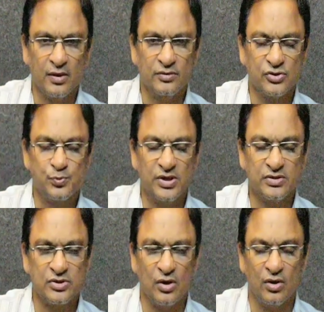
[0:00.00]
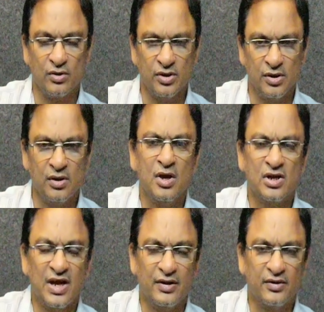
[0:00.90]
The space or the
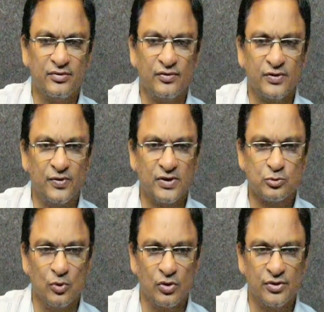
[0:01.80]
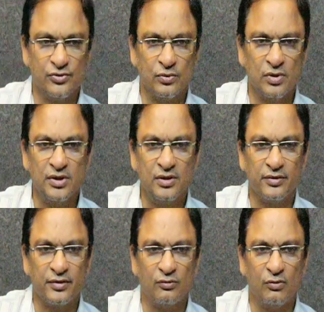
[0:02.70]
address of the first block is only
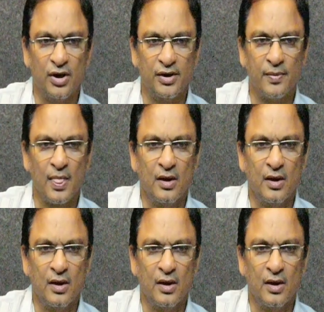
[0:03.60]
required.